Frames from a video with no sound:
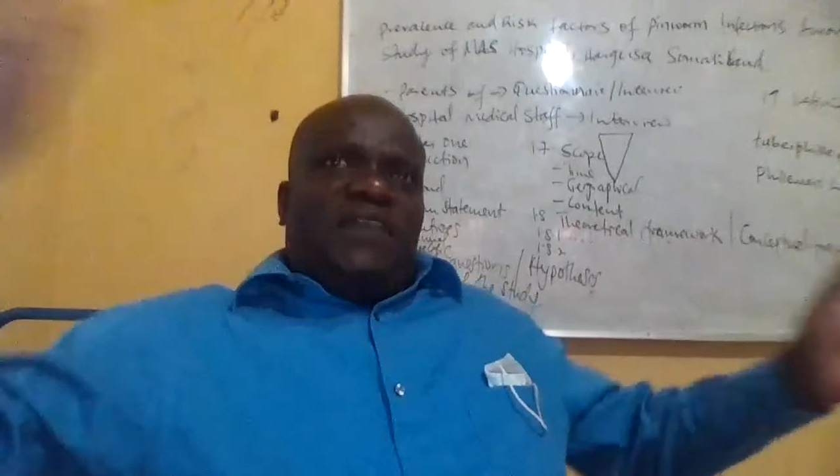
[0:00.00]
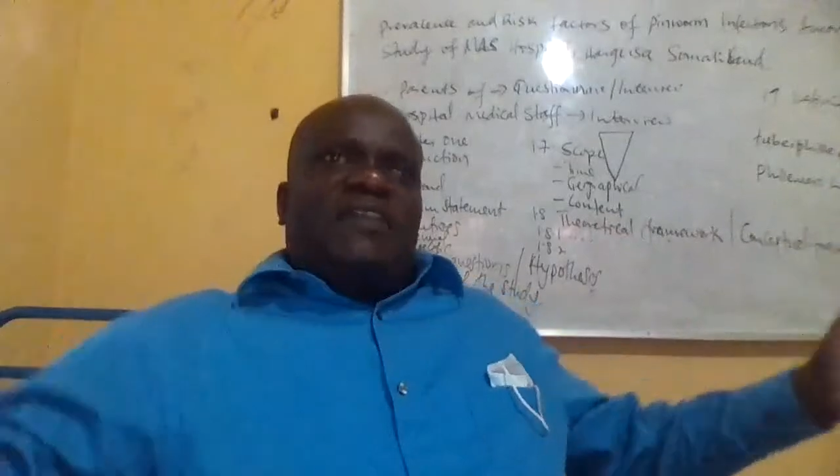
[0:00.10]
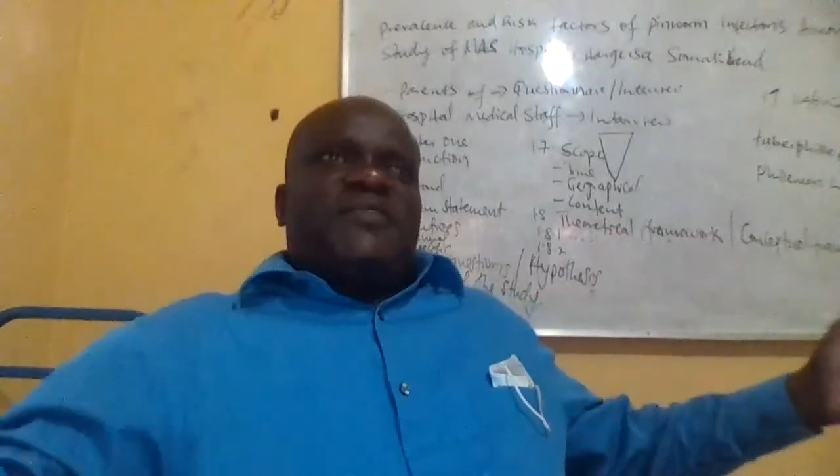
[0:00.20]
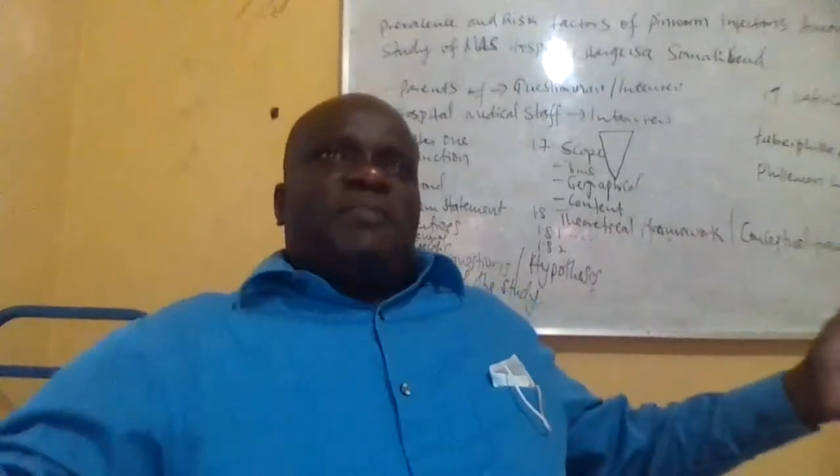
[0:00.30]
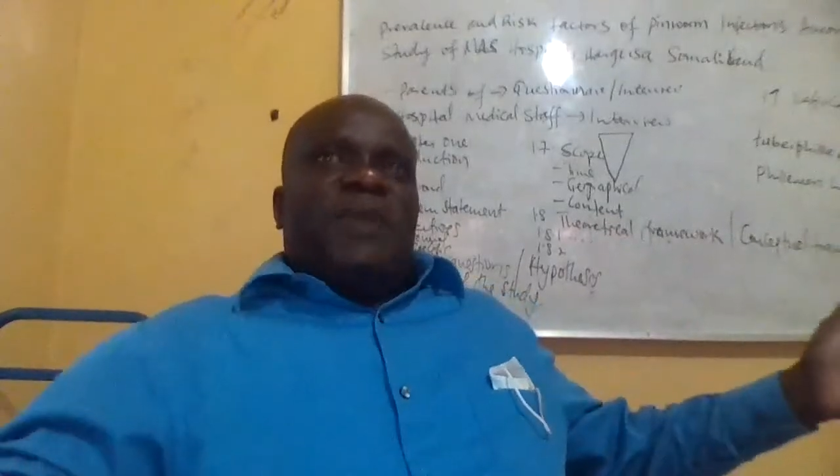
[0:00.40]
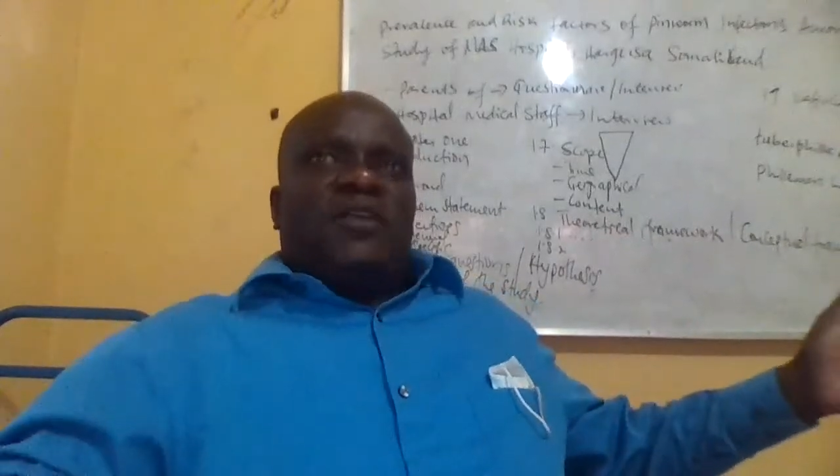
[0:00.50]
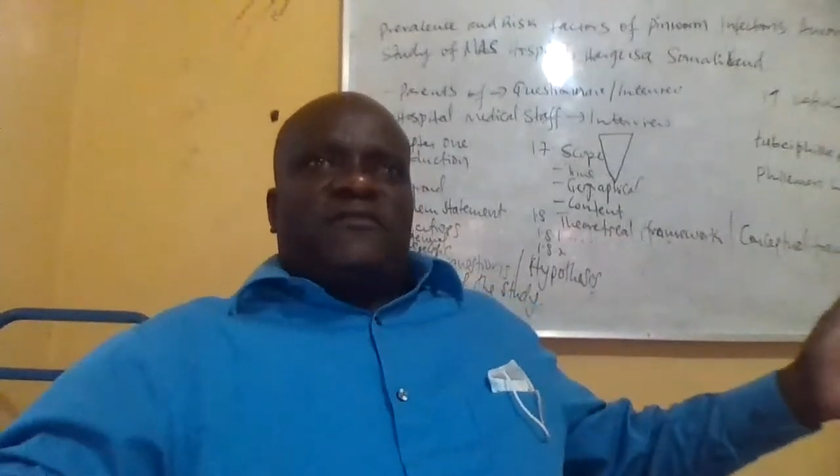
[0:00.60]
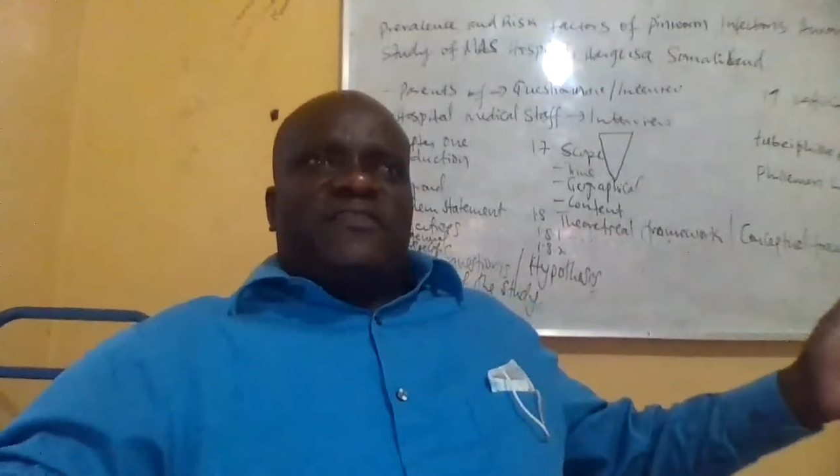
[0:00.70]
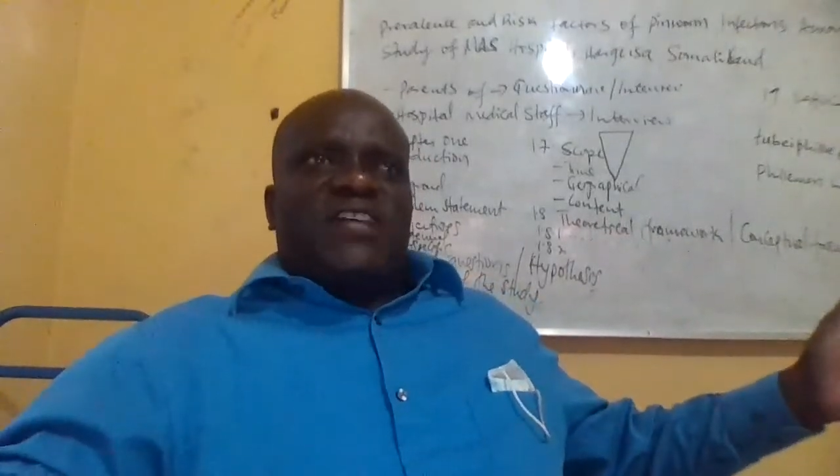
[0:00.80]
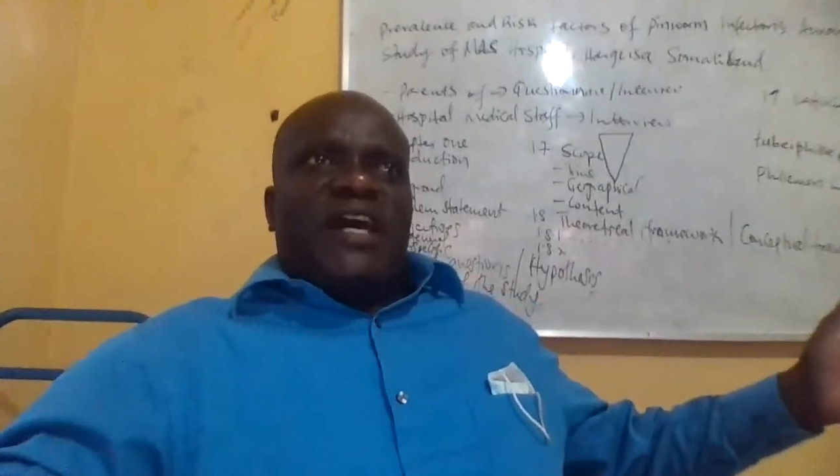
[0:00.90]
given span
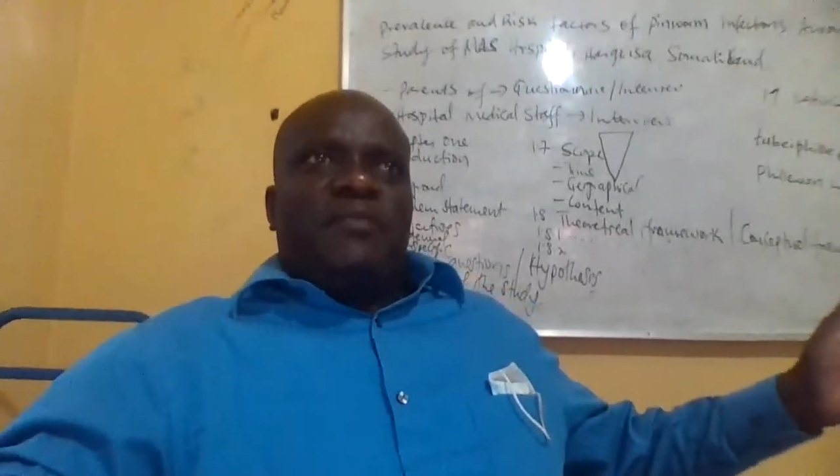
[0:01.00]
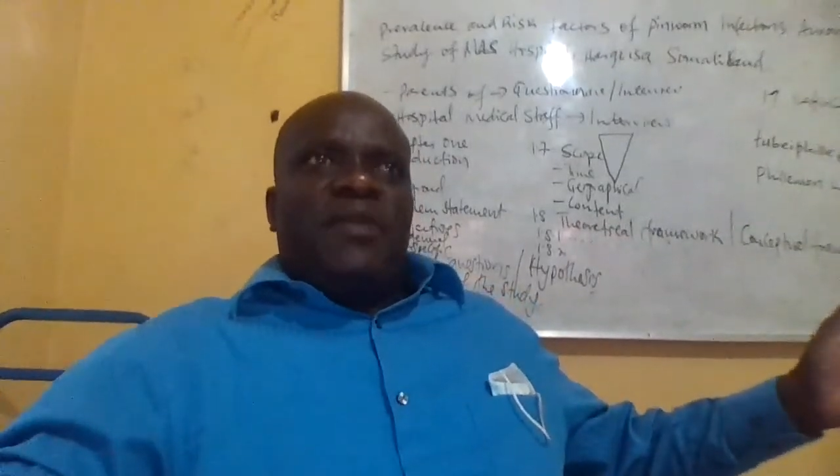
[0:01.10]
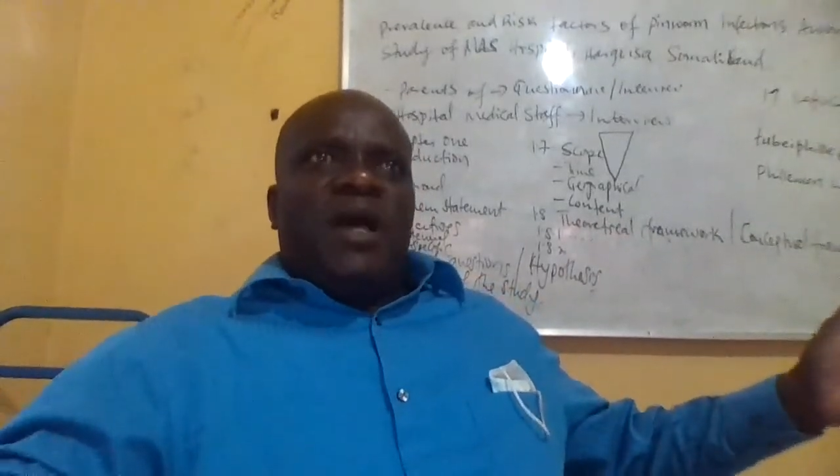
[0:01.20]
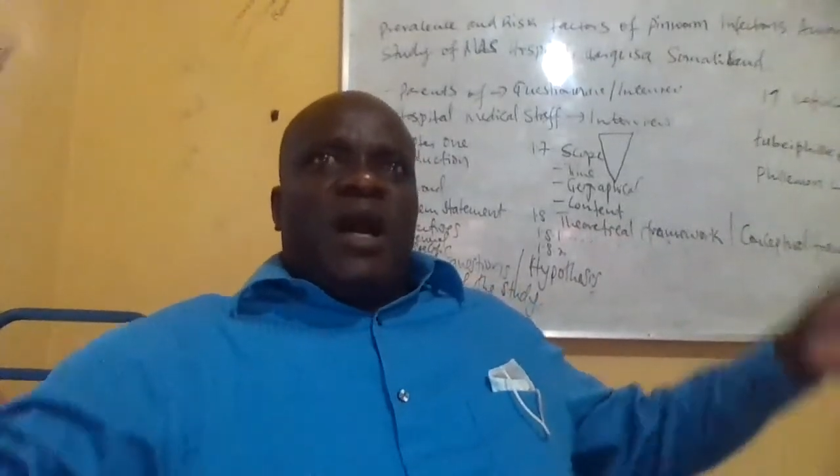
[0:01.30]
of time,